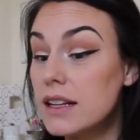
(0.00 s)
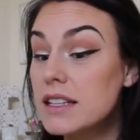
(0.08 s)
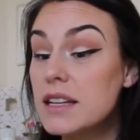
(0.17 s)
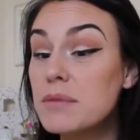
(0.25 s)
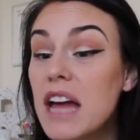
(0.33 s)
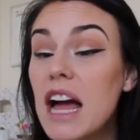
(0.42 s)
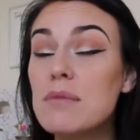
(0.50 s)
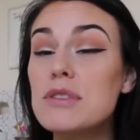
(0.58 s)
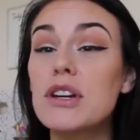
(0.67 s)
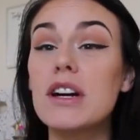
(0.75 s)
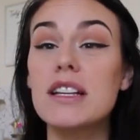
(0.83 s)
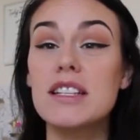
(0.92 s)
sometimes
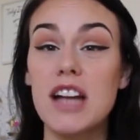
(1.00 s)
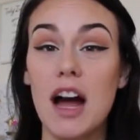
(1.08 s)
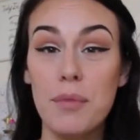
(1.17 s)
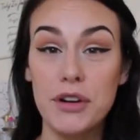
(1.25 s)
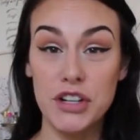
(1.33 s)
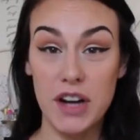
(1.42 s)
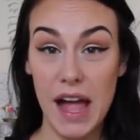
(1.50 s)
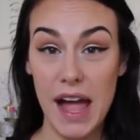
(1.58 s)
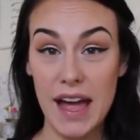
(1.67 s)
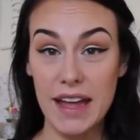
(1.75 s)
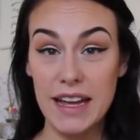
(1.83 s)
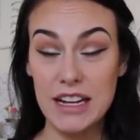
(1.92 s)
you gotta stop when you're
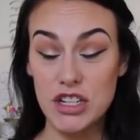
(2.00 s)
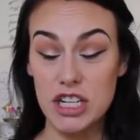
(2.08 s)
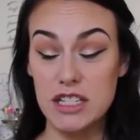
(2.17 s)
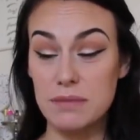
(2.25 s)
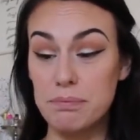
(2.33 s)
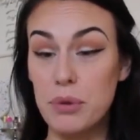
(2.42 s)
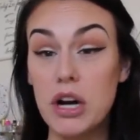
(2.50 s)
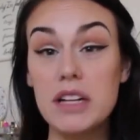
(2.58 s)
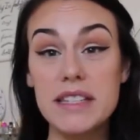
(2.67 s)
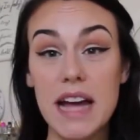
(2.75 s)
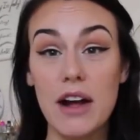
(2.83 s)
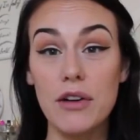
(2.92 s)
ahead and just
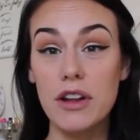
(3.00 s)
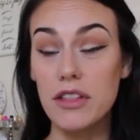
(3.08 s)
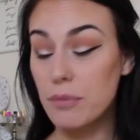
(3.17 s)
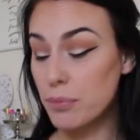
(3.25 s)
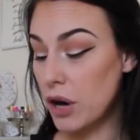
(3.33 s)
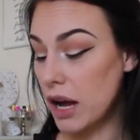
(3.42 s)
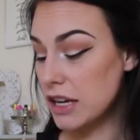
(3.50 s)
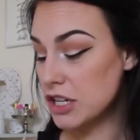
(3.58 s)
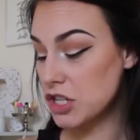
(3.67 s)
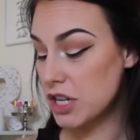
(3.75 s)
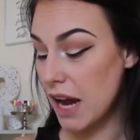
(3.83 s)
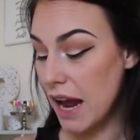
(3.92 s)
put down the
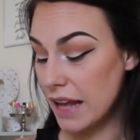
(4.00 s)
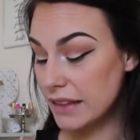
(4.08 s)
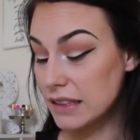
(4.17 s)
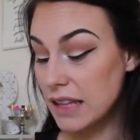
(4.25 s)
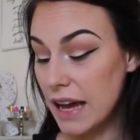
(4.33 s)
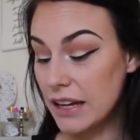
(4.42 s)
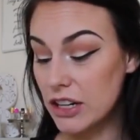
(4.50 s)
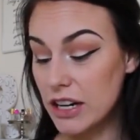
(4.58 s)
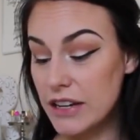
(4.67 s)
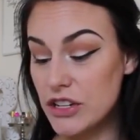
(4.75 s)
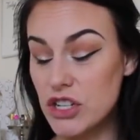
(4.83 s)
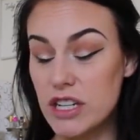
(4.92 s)
brush and the liner
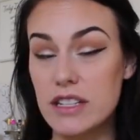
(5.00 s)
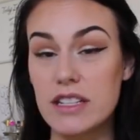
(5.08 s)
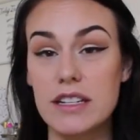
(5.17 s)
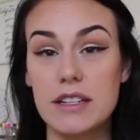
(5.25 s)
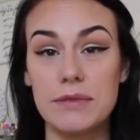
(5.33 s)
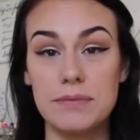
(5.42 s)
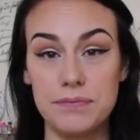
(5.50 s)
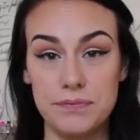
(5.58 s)
and just